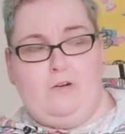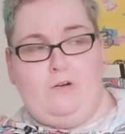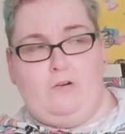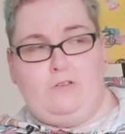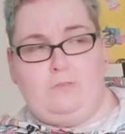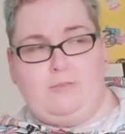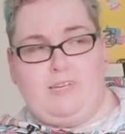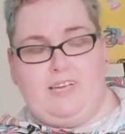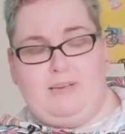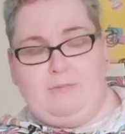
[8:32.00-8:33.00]
or
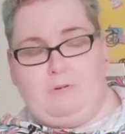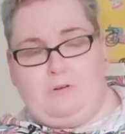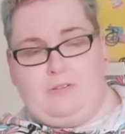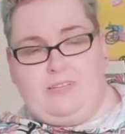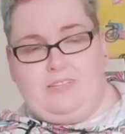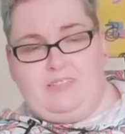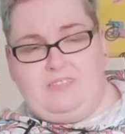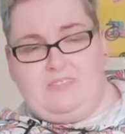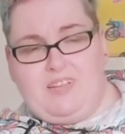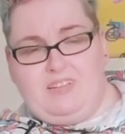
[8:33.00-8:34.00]
spaghetti bolognese and
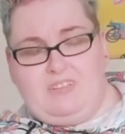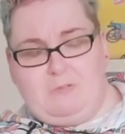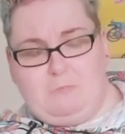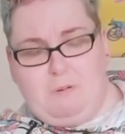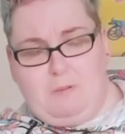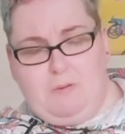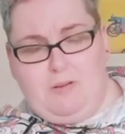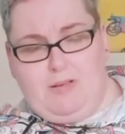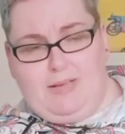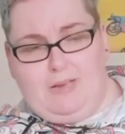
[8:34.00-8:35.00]
things in
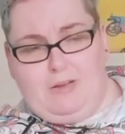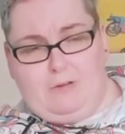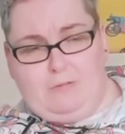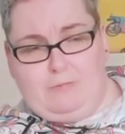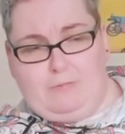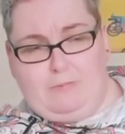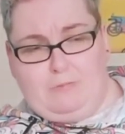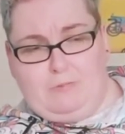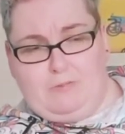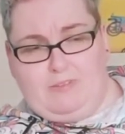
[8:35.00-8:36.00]
public or when people
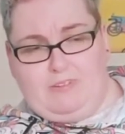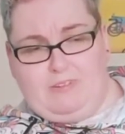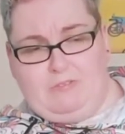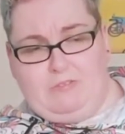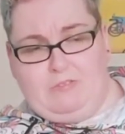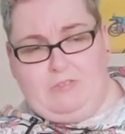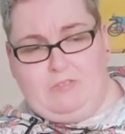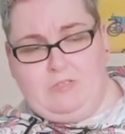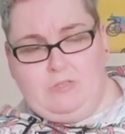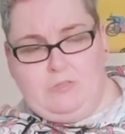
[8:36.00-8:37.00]
are around
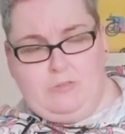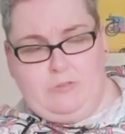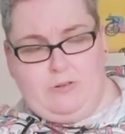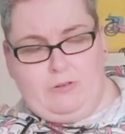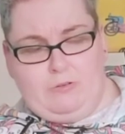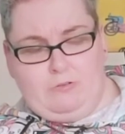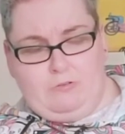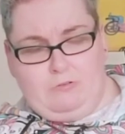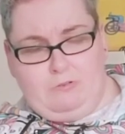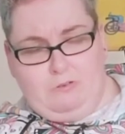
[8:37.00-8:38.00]
who I don't
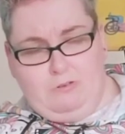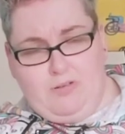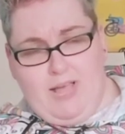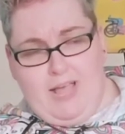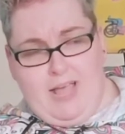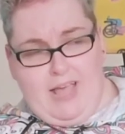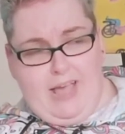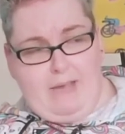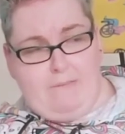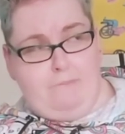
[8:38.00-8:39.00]
know.
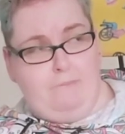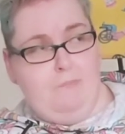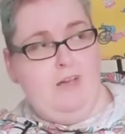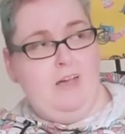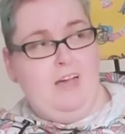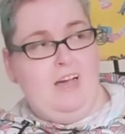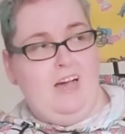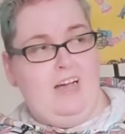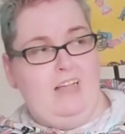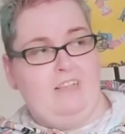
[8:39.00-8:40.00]
And
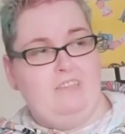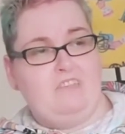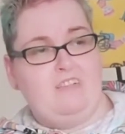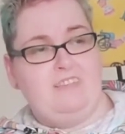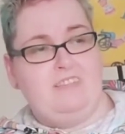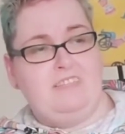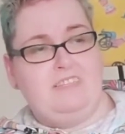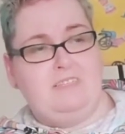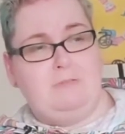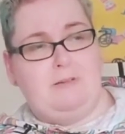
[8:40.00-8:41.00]
as lazy as
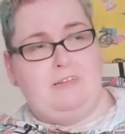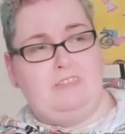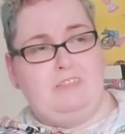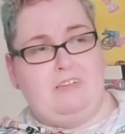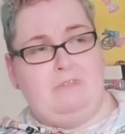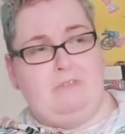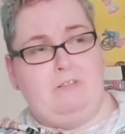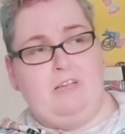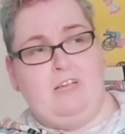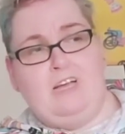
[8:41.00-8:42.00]
it might sound,
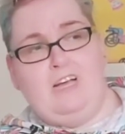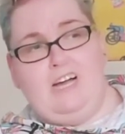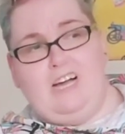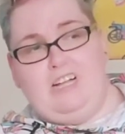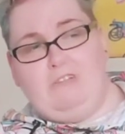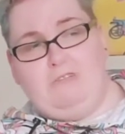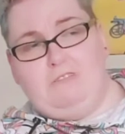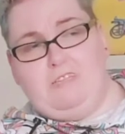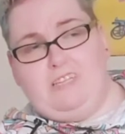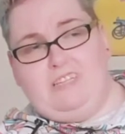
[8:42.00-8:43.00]
I don't
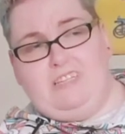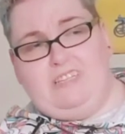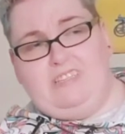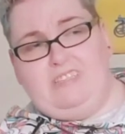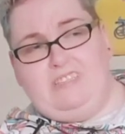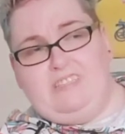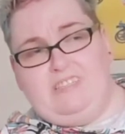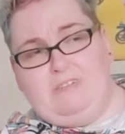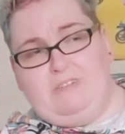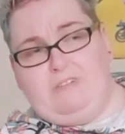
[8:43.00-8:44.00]
tend to eat
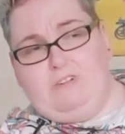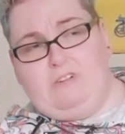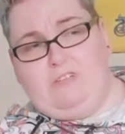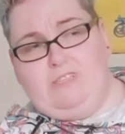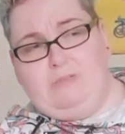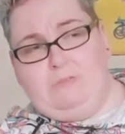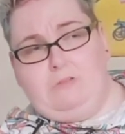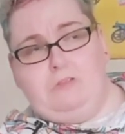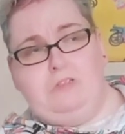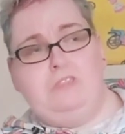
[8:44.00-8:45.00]
cereal a lot in the
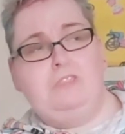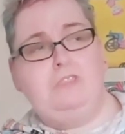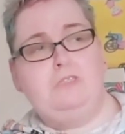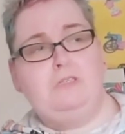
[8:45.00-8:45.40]
mornings